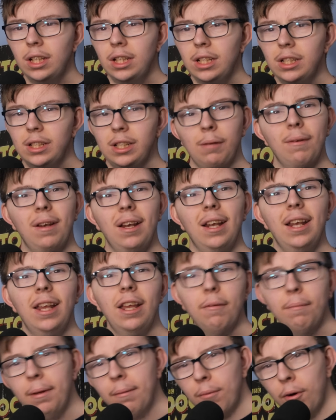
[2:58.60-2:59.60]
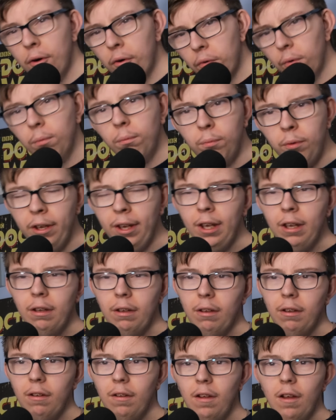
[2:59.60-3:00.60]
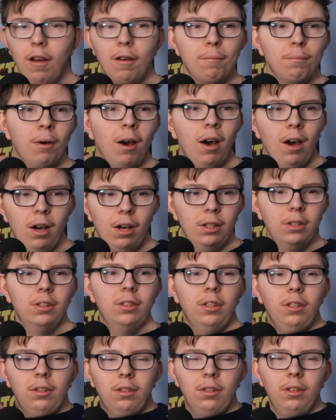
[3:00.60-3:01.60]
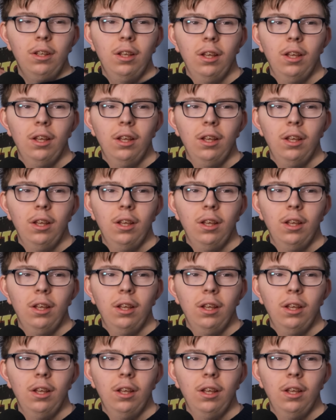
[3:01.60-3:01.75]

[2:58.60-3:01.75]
seeming a little bit more grumpy at parts